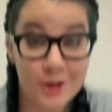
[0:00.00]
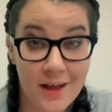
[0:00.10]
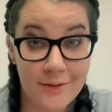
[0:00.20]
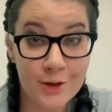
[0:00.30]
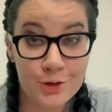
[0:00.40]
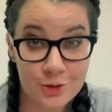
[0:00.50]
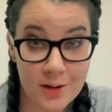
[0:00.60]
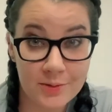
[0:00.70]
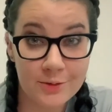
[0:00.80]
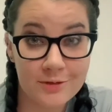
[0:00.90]
having
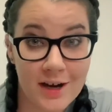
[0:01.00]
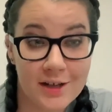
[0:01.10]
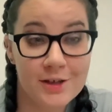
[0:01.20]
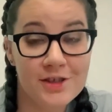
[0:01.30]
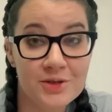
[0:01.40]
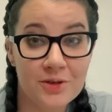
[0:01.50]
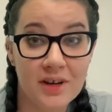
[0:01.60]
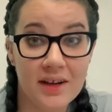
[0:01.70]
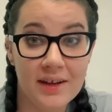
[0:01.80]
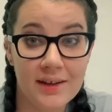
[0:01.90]
trouble writing a
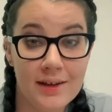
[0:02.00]
story,